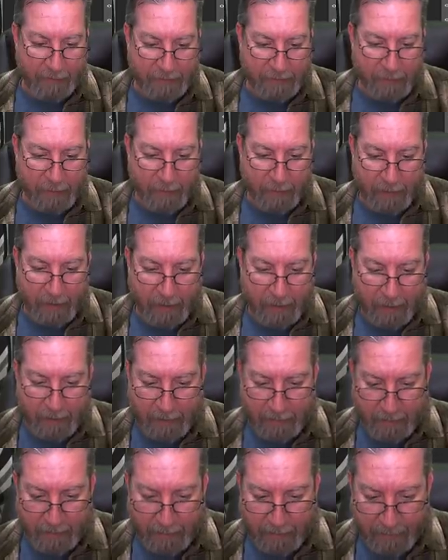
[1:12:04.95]
going
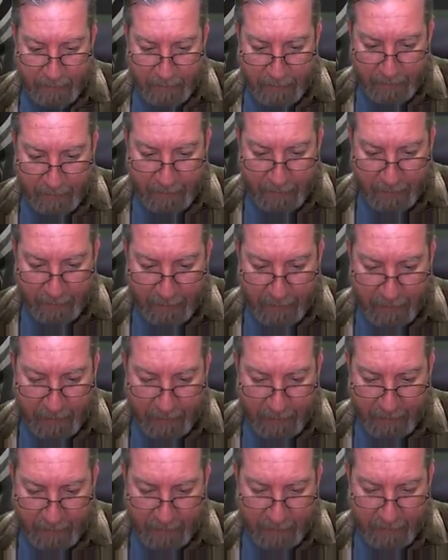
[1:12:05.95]
on, or
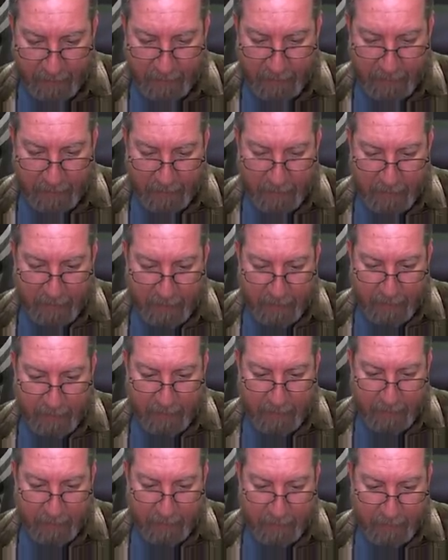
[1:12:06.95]
uh,
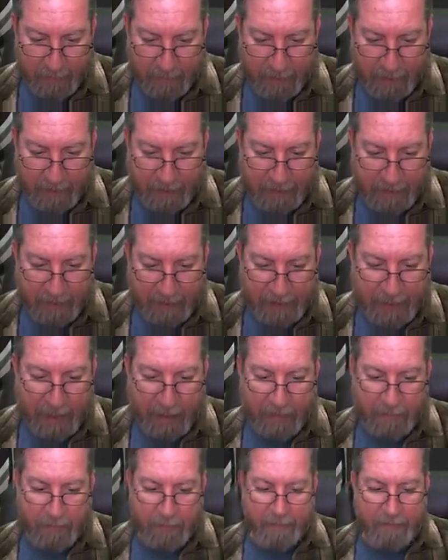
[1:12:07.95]
I didn't
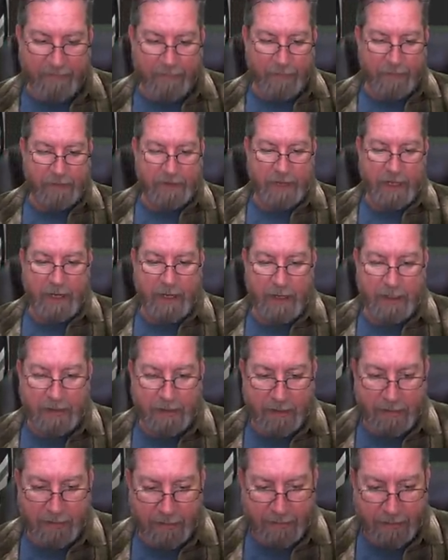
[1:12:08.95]
encounter it firsthand.
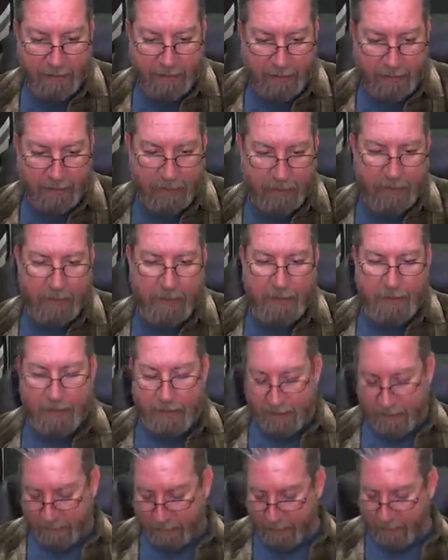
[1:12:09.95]

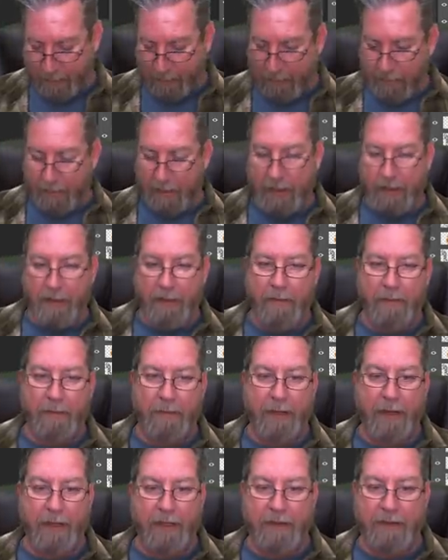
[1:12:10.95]
So, uh,
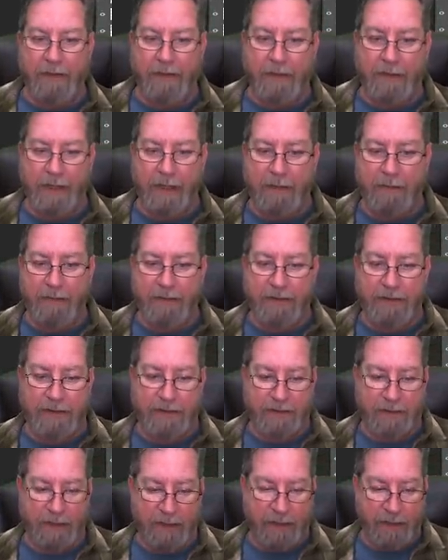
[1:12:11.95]
but he
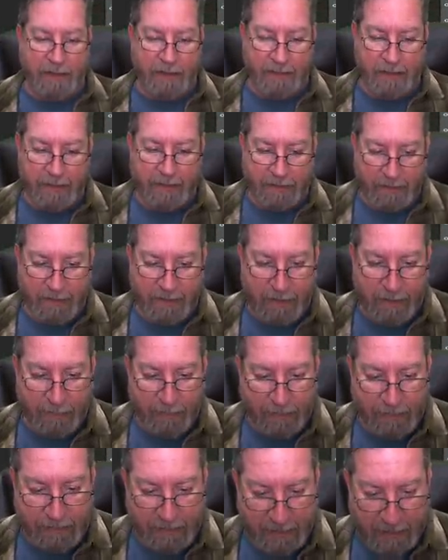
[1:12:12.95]
was uh, he
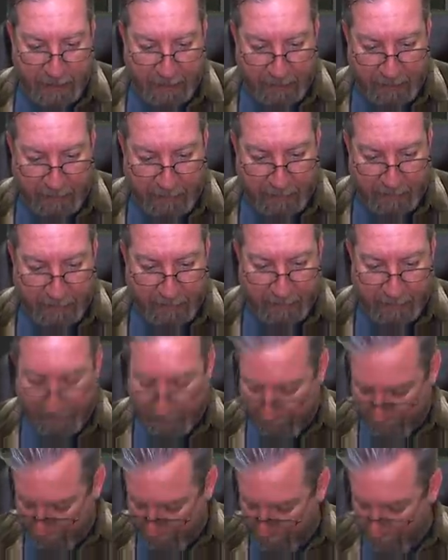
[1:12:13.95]
was uh,
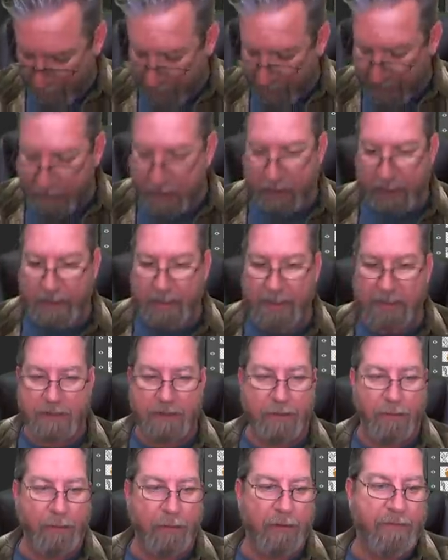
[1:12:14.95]
pretty genius
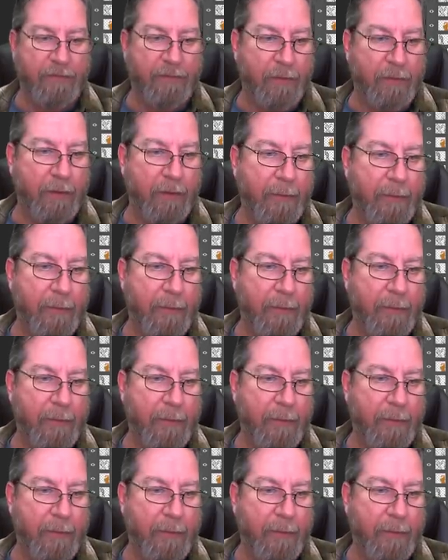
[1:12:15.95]
to work for.